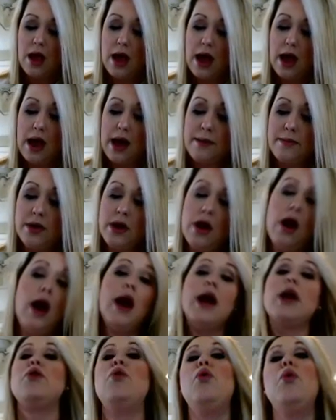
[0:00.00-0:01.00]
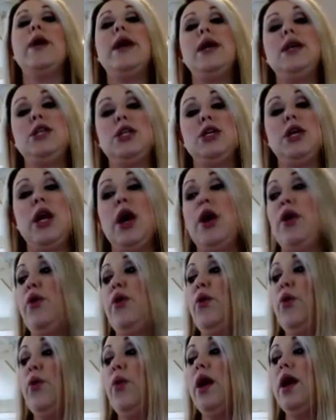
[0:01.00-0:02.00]
I'm not going to
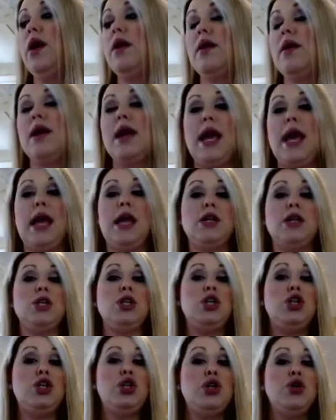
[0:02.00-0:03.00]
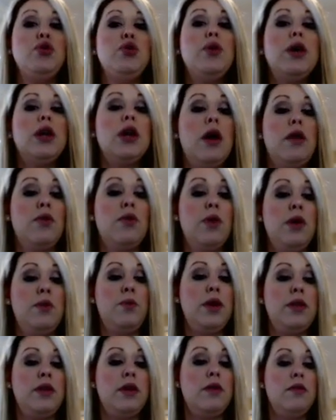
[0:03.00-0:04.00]
go and do another one
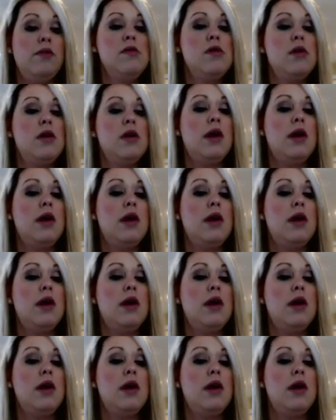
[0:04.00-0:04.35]
with you.